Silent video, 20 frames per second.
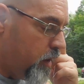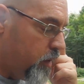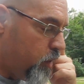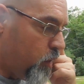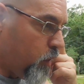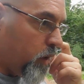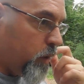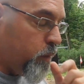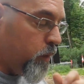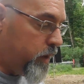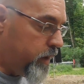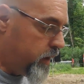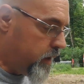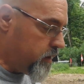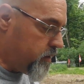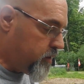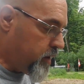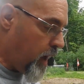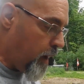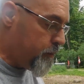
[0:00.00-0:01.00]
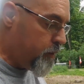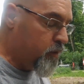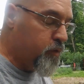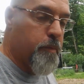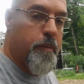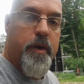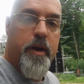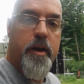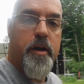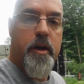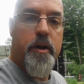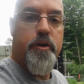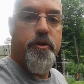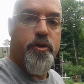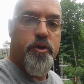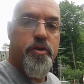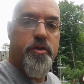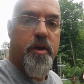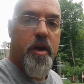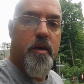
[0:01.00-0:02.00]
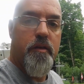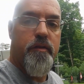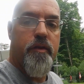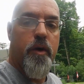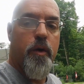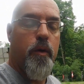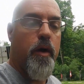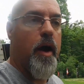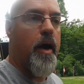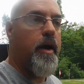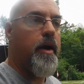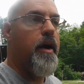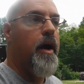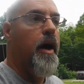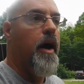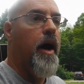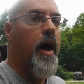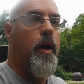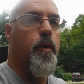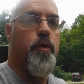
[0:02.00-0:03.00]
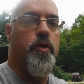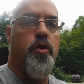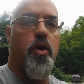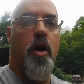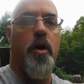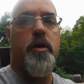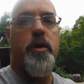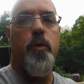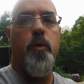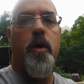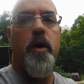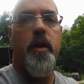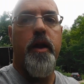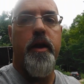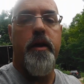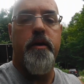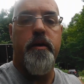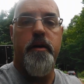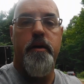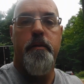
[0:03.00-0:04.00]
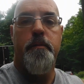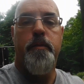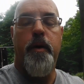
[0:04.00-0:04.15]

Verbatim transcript: The only one that can stop you from getting there is yourself, okay? I will talk to you all later.